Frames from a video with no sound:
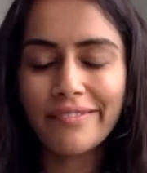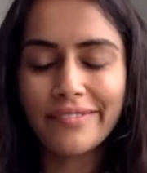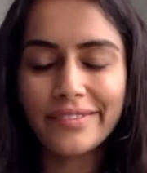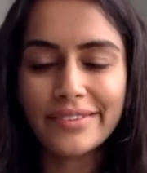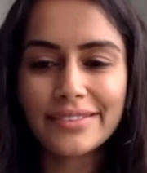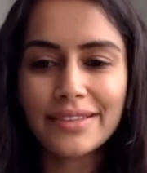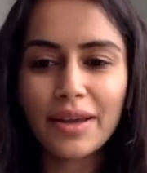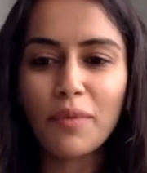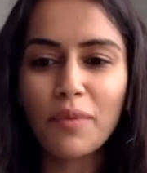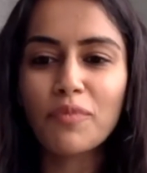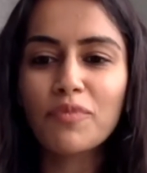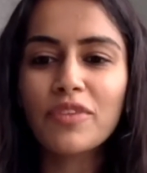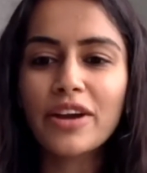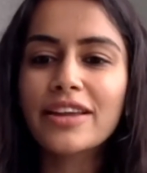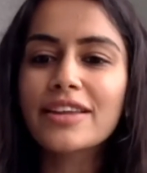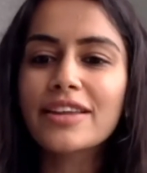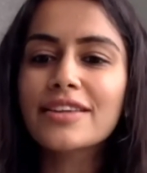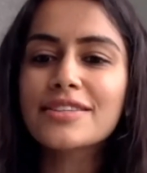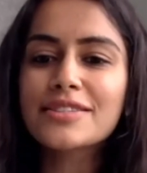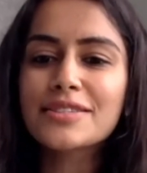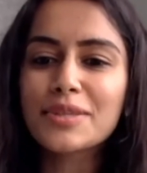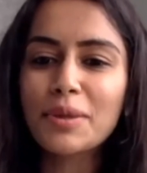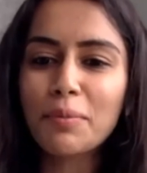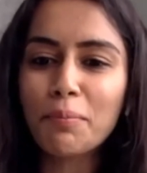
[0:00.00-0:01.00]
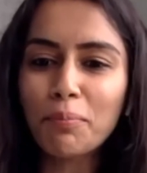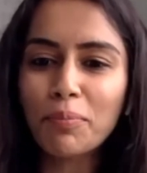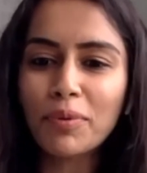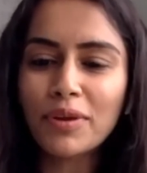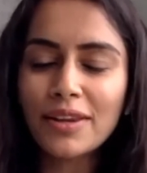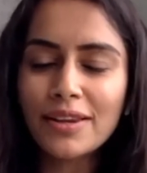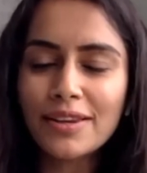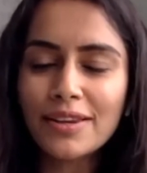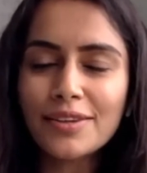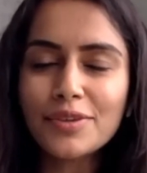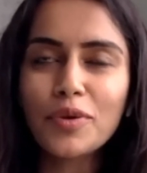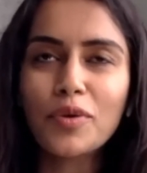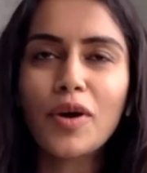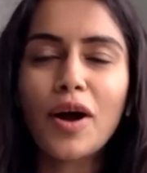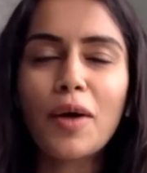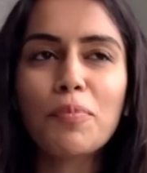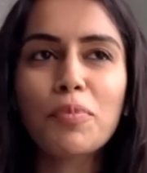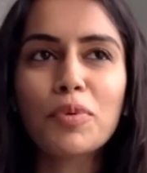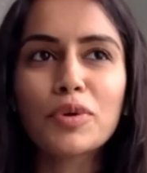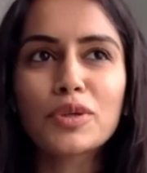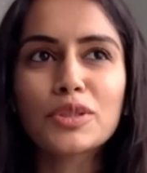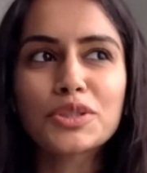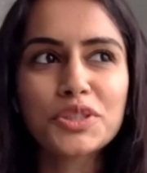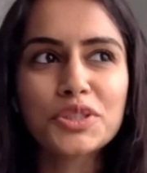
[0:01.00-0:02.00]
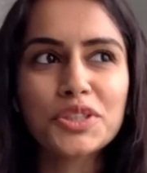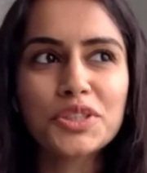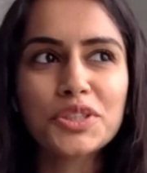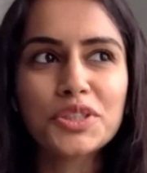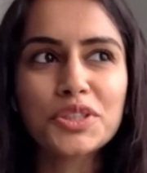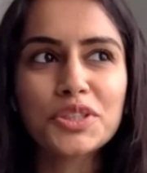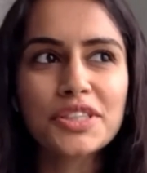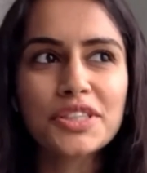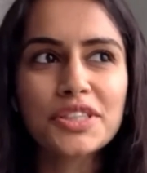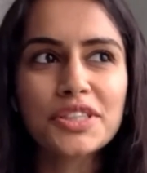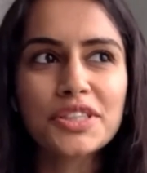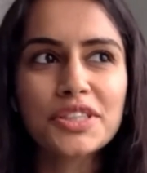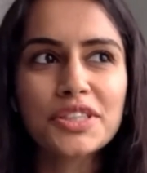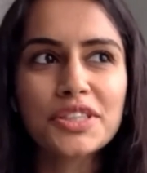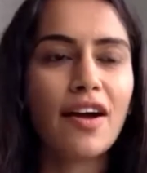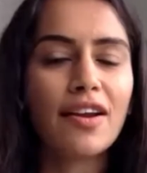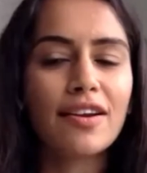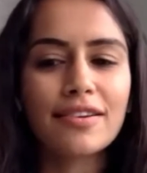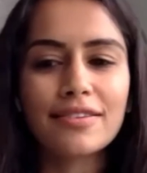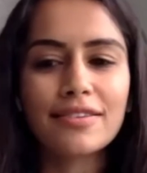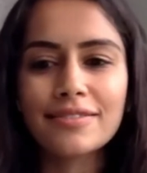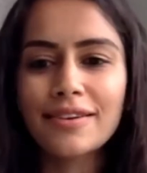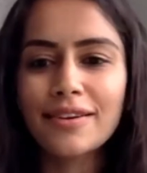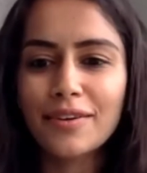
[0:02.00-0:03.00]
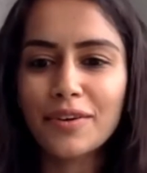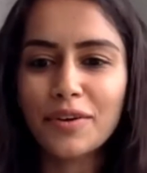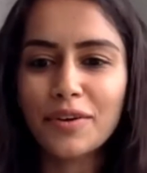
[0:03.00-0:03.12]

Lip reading: some very simple yoga postures, which are